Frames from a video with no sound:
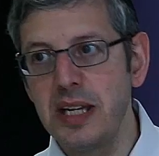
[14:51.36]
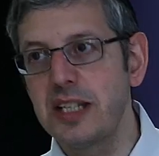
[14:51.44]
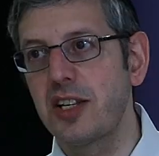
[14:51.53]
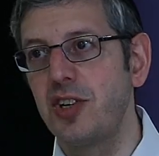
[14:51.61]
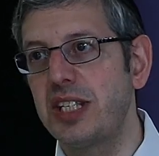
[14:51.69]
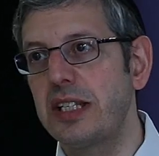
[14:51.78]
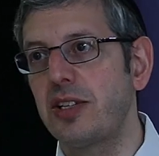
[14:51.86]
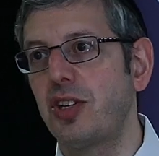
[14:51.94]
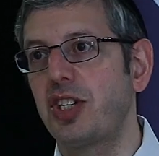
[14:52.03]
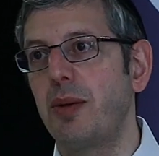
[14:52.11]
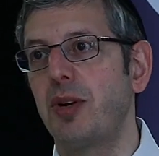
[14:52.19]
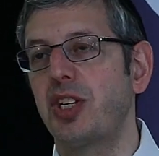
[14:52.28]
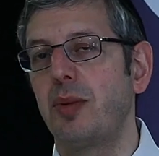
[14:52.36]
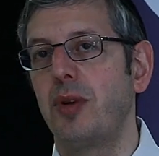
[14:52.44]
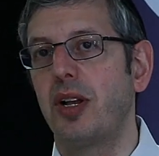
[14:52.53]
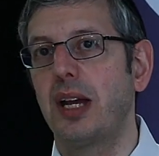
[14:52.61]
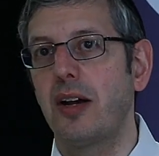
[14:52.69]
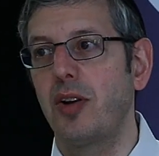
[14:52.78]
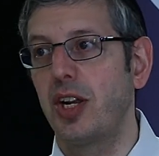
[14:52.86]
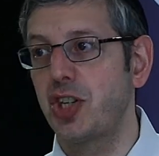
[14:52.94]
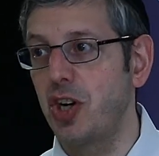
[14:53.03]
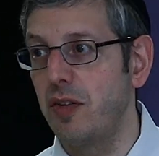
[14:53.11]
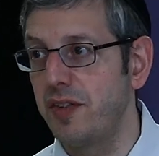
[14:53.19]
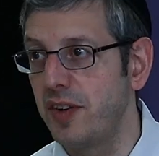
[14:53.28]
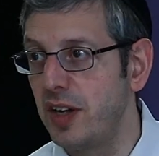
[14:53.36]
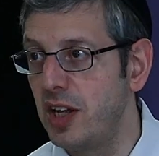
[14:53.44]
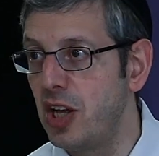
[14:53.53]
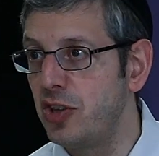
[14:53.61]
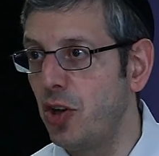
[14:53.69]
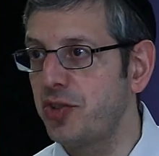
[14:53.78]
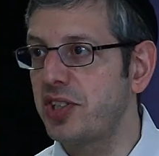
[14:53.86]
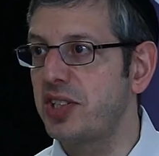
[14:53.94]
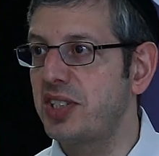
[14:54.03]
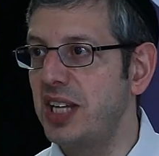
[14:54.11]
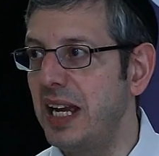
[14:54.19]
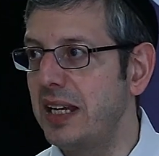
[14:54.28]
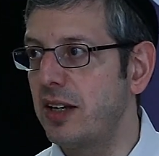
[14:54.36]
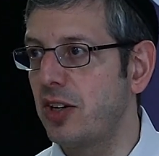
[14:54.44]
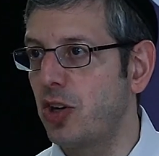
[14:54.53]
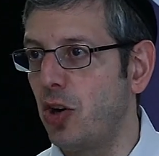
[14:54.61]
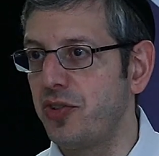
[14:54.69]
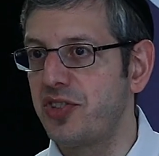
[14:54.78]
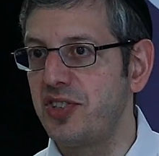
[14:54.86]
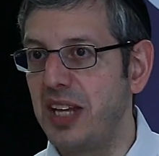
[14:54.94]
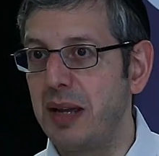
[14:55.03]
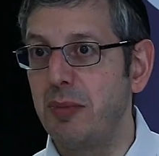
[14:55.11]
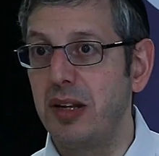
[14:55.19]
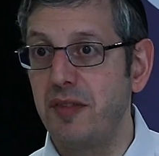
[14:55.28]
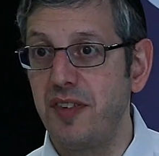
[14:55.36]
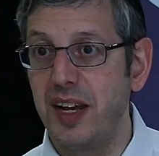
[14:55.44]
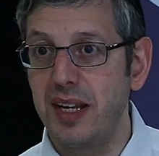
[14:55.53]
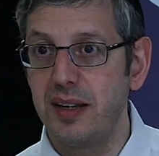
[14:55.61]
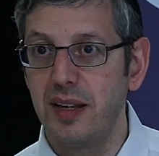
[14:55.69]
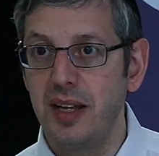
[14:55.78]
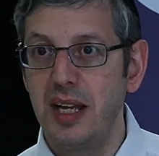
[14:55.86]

is Lo yisisa Hashem Hashem Elokecha lashav, not to take God's name in vain.